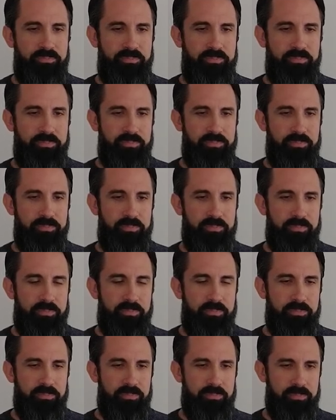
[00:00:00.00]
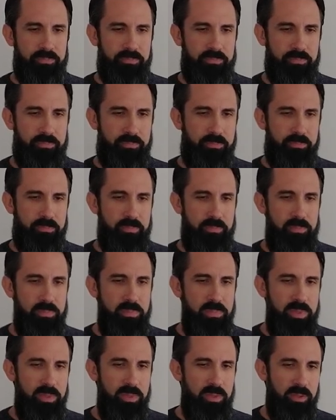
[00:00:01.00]

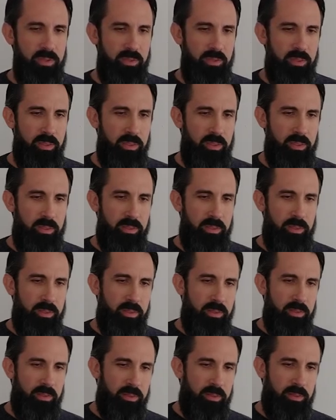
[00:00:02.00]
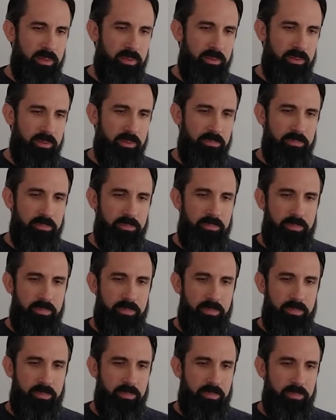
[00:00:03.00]

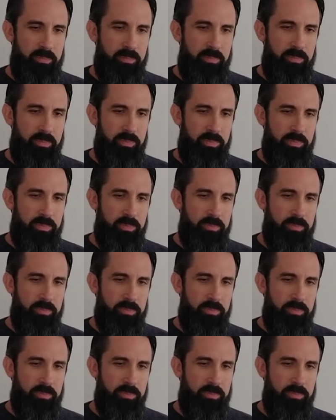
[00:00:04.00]
Nobody speaks.